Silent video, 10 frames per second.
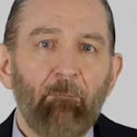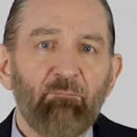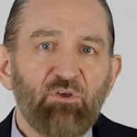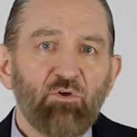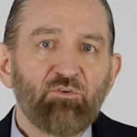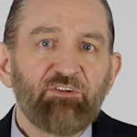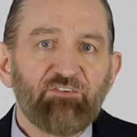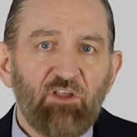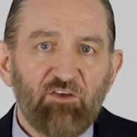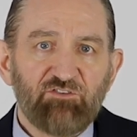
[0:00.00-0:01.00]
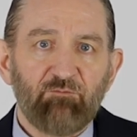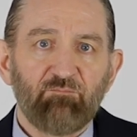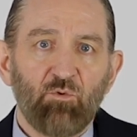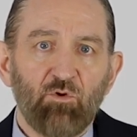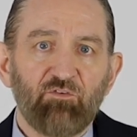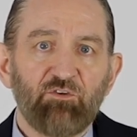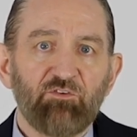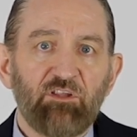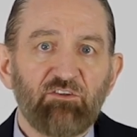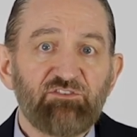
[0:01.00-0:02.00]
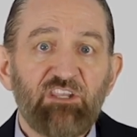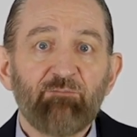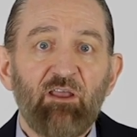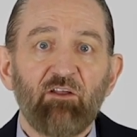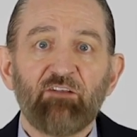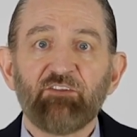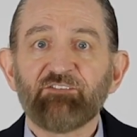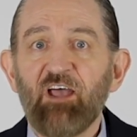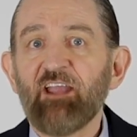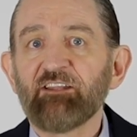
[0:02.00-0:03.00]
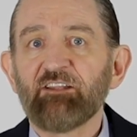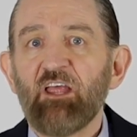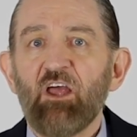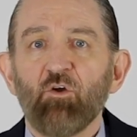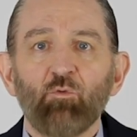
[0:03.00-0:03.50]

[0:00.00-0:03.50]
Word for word: Build discussion boards using Gmail as a sign in.